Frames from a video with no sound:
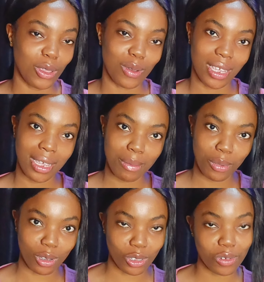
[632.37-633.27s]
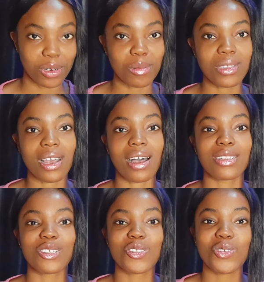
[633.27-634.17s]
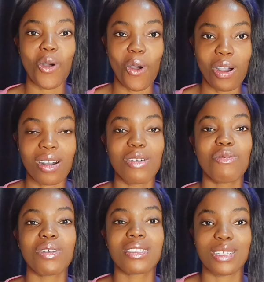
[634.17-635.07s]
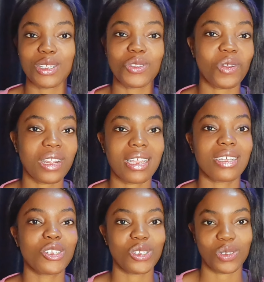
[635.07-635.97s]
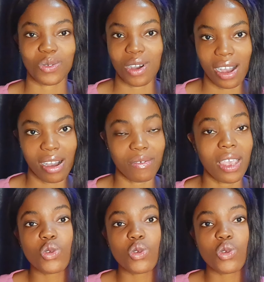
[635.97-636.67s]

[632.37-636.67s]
You keep your script and talk with the knowledge you have.